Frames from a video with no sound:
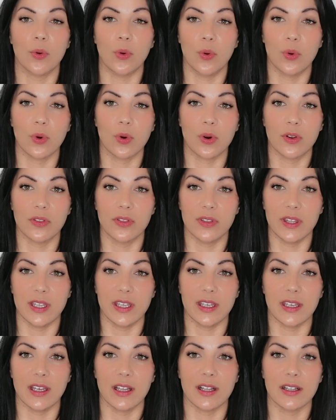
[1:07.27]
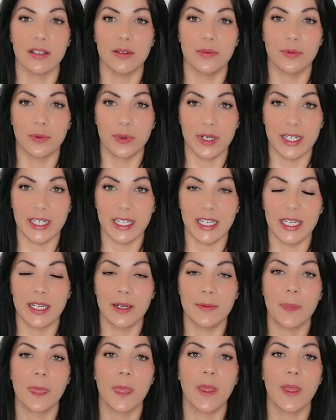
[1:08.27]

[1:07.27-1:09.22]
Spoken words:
or the reading,